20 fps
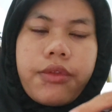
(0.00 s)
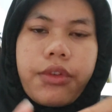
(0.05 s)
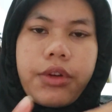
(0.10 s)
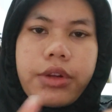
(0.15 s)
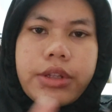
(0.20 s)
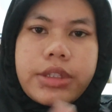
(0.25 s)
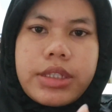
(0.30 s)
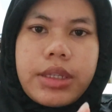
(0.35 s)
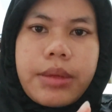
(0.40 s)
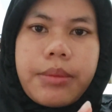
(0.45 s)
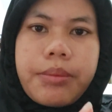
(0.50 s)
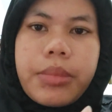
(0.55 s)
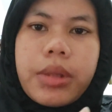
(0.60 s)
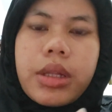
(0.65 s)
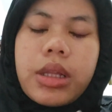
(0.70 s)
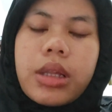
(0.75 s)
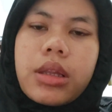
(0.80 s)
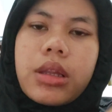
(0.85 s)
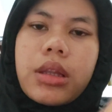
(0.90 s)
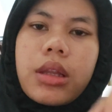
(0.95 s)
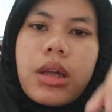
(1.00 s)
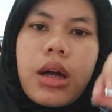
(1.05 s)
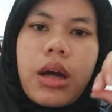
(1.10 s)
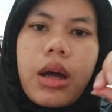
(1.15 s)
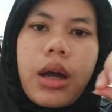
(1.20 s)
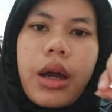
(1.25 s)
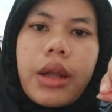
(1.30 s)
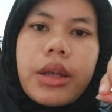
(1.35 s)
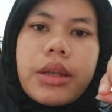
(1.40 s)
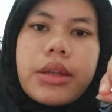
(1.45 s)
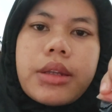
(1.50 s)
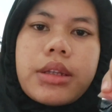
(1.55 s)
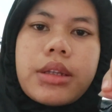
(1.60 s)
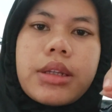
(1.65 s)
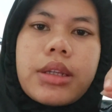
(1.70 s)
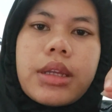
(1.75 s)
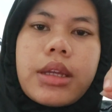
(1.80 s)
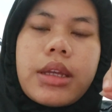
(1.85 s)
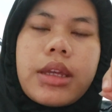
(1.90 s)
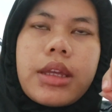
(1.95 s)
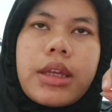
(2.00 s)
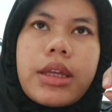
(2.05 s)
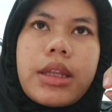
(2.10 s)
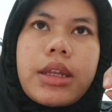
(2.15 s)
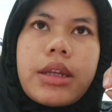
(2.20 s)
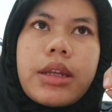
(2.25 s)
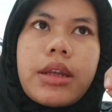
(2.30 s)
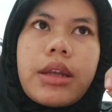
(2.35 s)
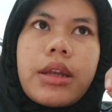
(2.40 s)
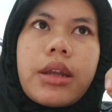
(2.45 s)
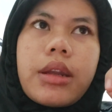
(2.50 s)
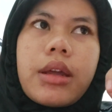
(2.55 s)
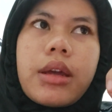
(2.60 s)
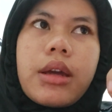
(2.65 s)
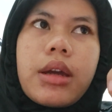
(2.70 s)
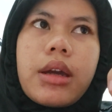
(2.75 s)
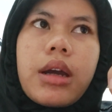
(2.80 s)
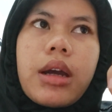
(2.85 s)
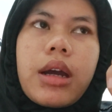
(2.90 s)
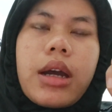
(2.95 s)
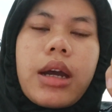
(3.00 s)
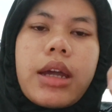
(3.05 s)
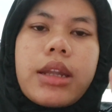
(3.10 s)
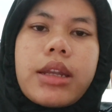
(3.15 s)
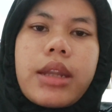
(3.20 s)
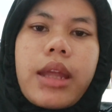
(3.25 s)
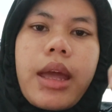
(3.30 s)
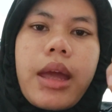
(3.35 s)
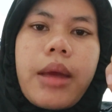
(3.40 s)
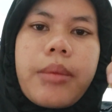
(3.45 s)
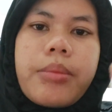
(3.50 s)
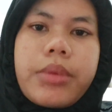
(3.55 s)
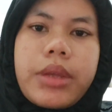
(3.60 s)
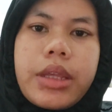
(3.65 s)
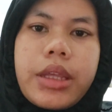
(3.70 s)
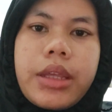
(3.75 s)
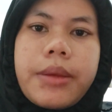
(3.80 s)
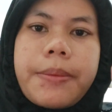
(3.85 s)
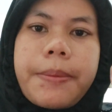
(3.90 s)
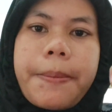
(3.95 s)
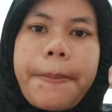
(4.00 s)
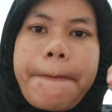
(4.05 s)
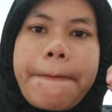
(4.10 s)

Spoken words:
For example, un in unhappy